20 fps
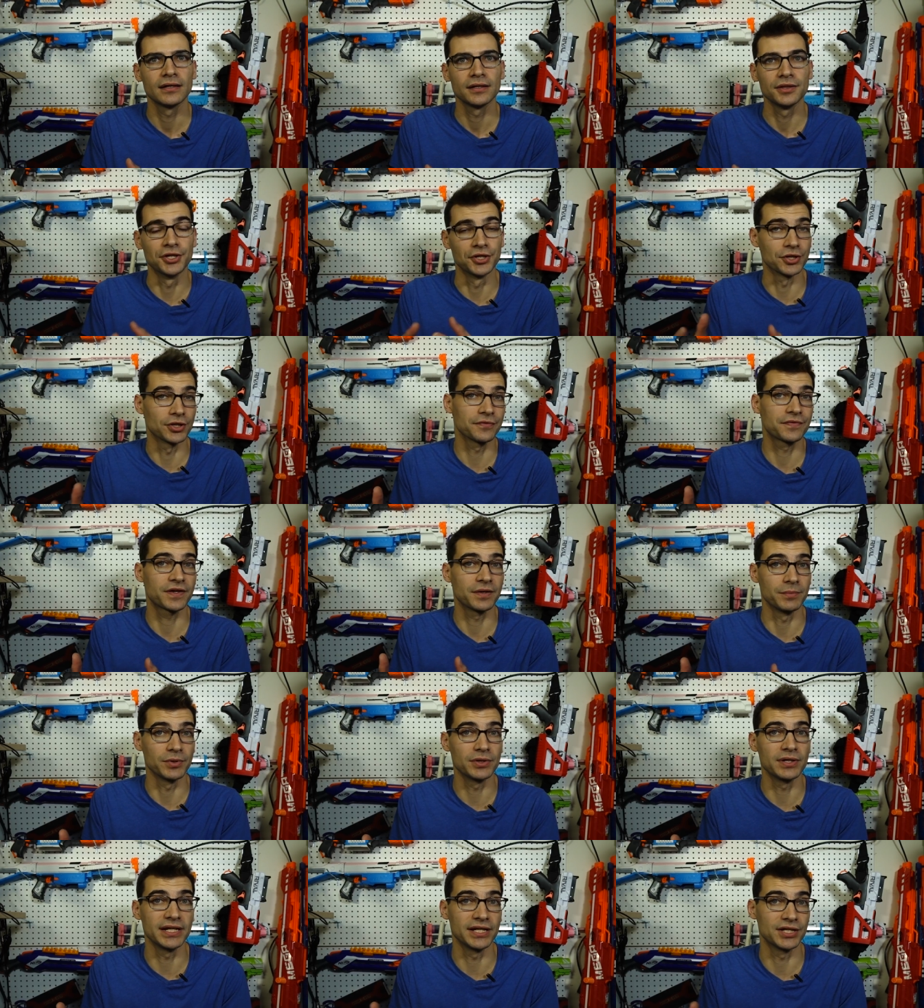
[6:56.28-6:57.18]
the Nerf
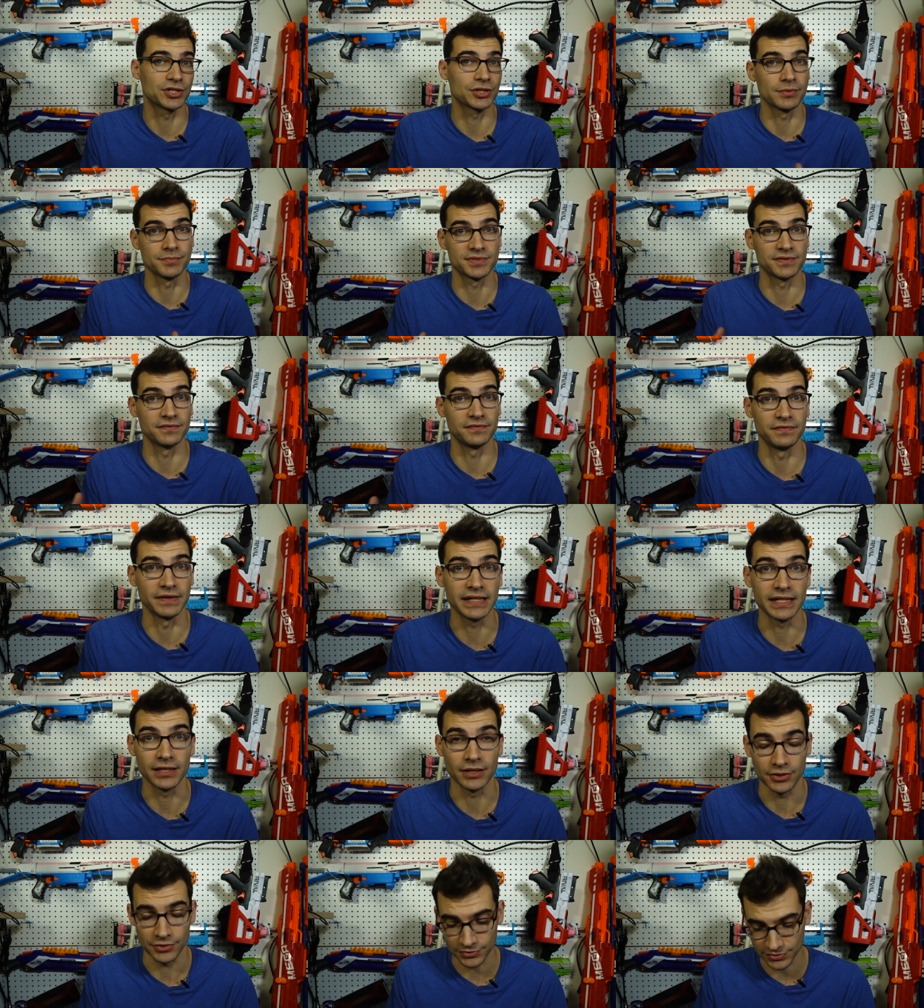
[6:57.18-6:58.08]
community in terms of
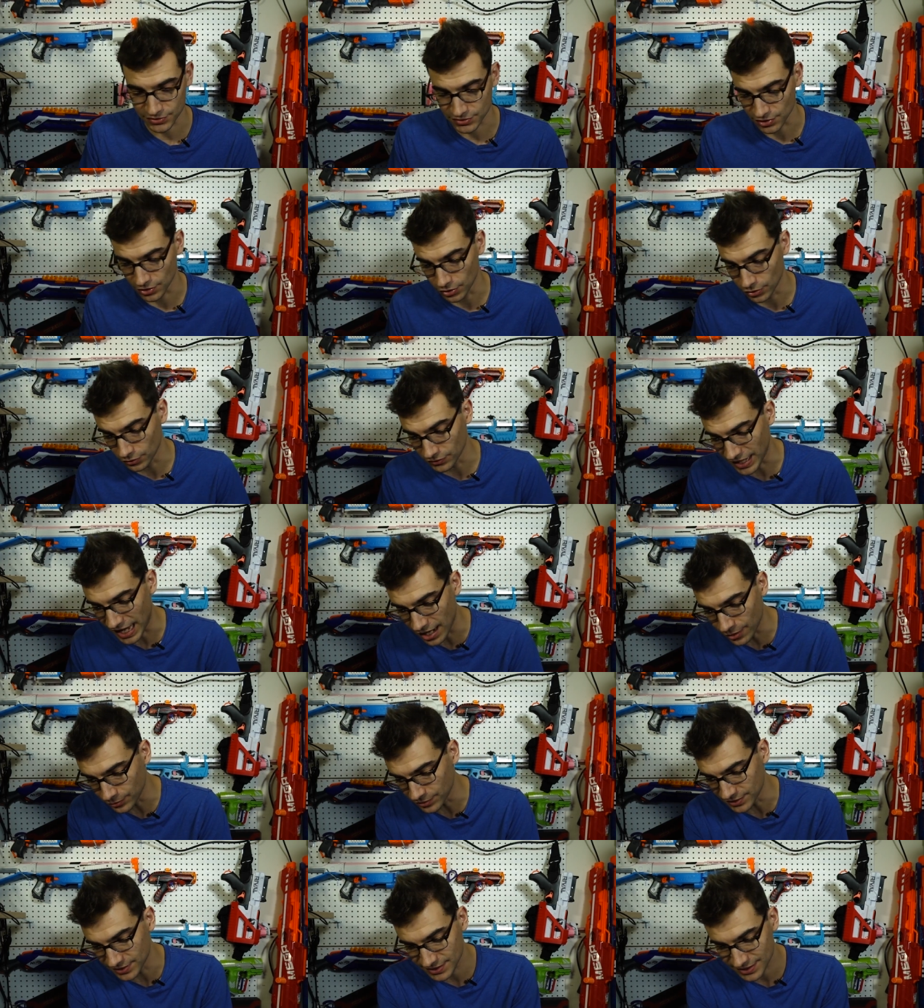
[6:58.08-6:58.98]
videos. So
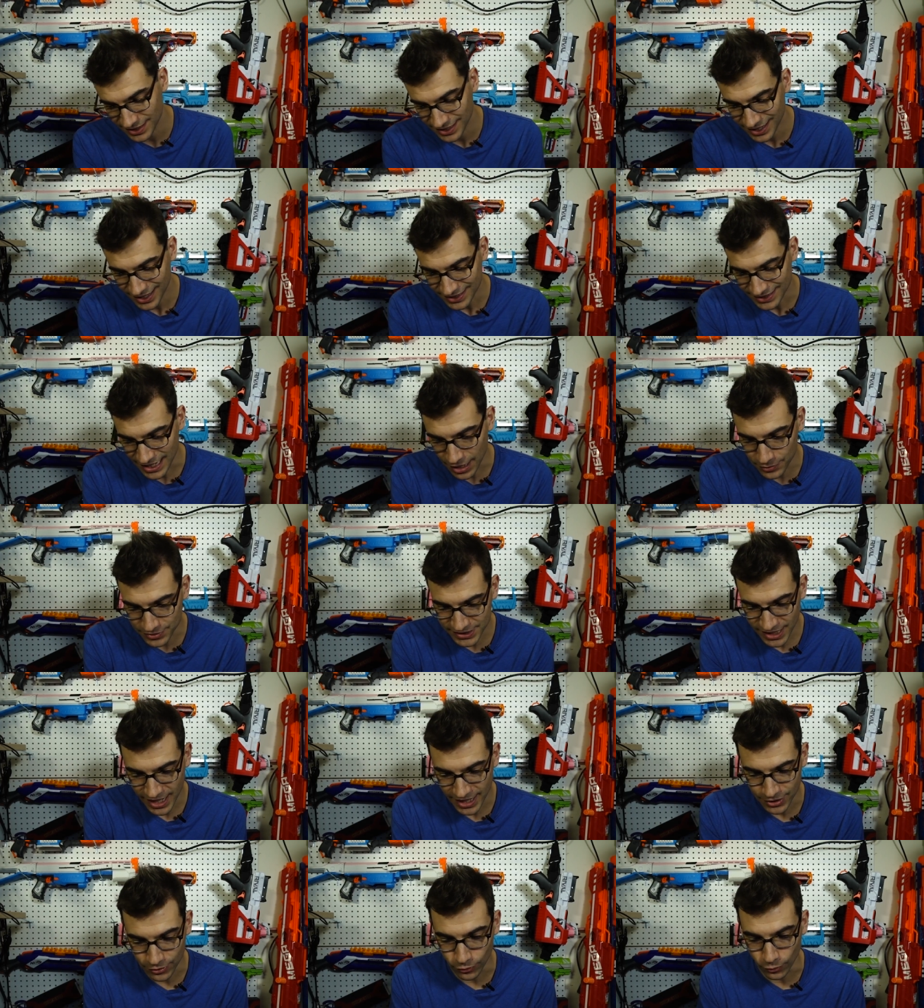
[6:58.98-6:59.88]
that was that was
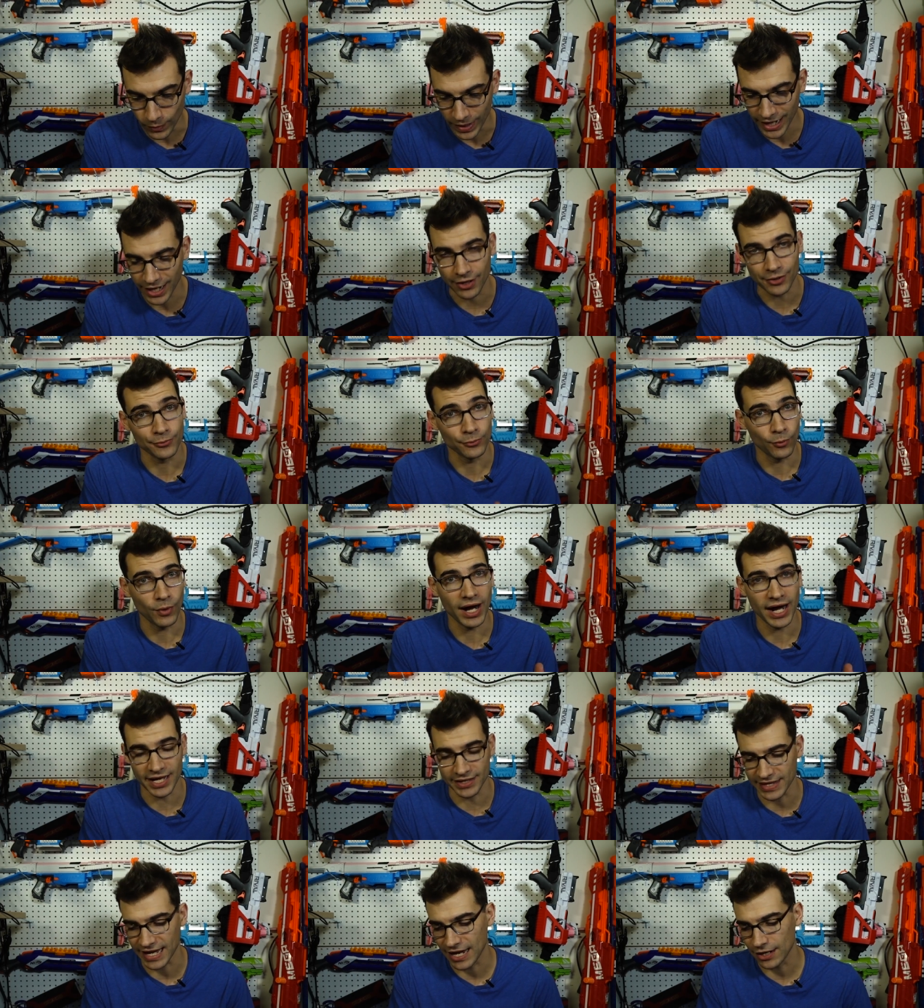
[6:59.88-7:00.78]
kind of where and
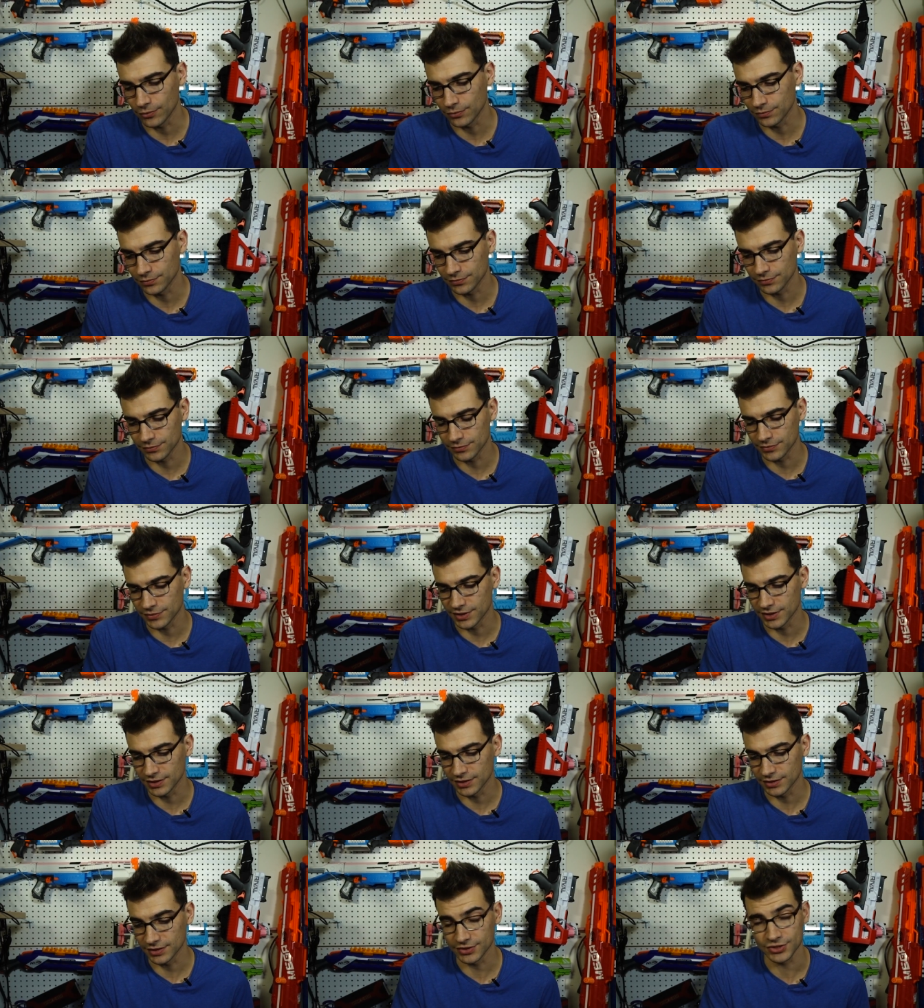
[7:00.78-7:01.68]
why that the